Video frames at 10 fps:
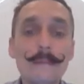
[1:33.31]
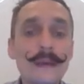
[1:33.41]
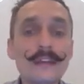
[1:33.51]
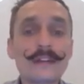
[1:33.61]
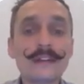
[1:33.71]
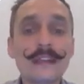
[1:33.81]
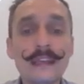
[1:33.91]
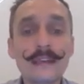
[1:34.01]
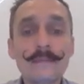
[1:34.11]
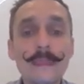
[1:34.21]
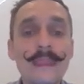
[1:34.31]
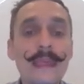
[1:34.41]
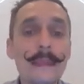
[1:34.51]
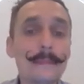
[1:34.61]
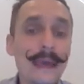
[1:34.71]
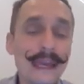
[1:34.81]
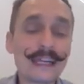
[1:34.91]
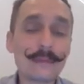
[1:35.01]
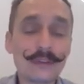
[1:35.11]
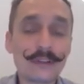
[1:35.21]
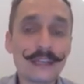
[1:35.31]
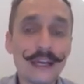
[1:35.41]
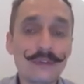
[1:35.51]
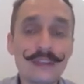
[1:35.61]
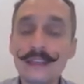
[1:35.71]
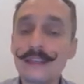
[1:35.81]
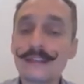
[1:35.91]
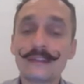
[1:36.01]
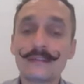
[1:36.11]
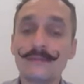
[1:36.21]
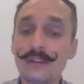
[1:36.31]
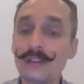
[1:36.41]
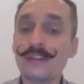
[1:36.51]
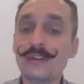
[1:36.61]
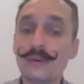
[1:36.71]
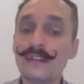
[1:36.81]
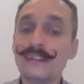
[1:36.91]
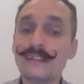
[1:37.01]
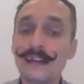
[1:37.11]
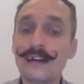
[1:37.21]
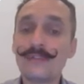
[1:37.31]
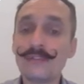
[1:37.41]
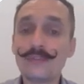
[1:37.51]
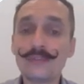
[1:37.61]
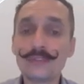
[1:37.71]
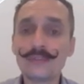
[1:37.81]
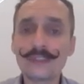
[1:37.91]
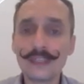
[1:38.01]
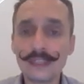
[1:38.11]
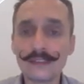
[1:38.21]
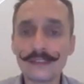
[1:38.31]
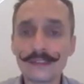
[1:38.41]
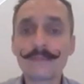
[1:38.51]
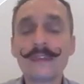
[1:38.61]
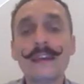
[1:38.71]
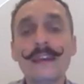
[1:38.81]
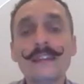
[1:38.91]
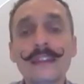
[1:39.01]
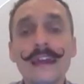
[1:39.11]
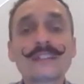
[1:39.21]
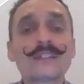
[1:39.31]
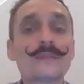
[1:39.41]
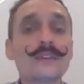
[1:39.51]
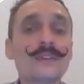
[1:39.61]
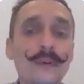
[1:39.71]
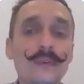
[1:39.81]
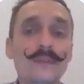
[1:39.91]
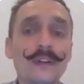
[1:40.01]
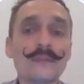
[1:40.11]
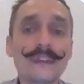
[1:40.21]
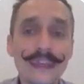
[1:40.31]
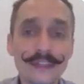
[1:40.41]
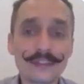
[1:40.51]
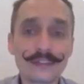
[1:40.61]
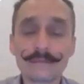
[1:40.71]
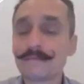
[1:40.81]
Pick your name, back up your account keys. Really, you want to download those keys, and they'll ask for your phone verification.